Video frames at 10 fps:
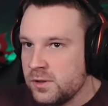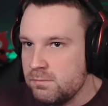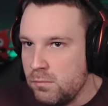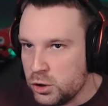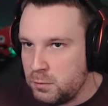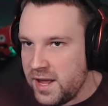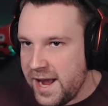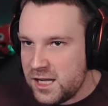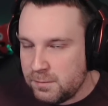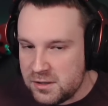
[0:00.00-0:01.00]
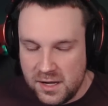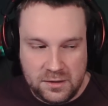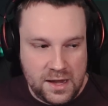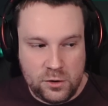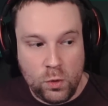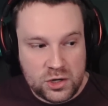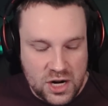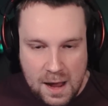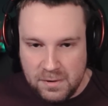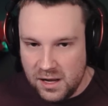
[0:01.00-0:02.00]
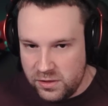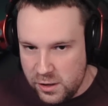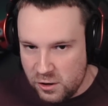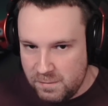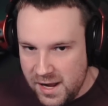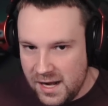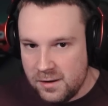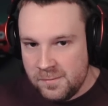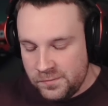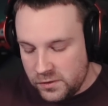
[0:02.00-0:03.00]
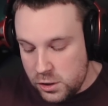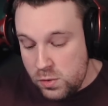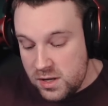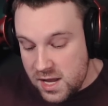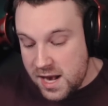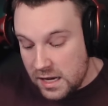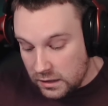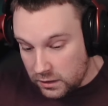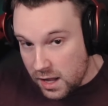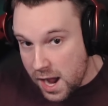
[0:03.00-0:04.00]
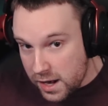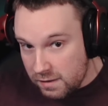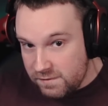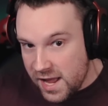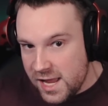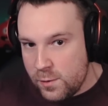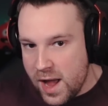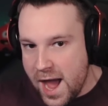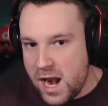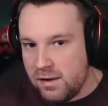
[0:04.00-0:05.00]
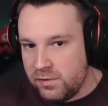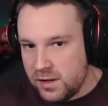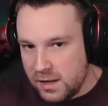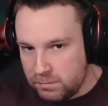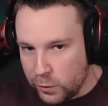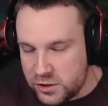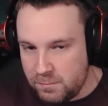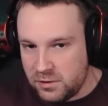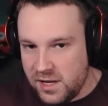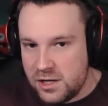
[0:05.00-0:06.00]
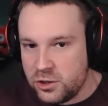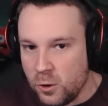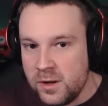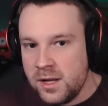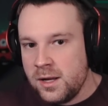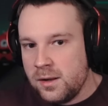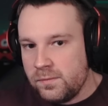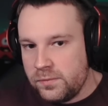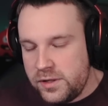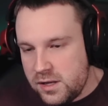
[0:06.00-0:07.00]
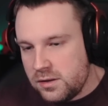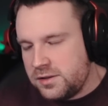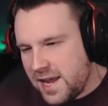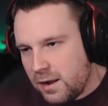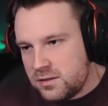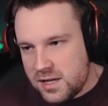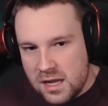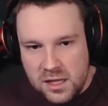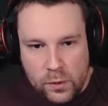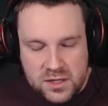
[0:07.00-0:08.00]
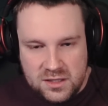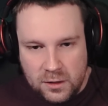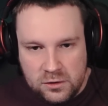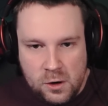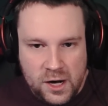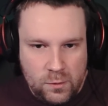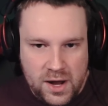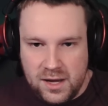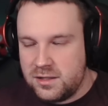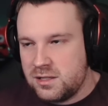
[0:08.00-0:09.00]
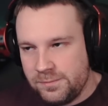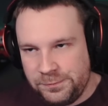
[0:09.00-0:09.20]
multiple ads present, like Gorechomp and Theater of Pain, you can get a lot of value out of Implosive Potential. The downside, though, is that single target wise,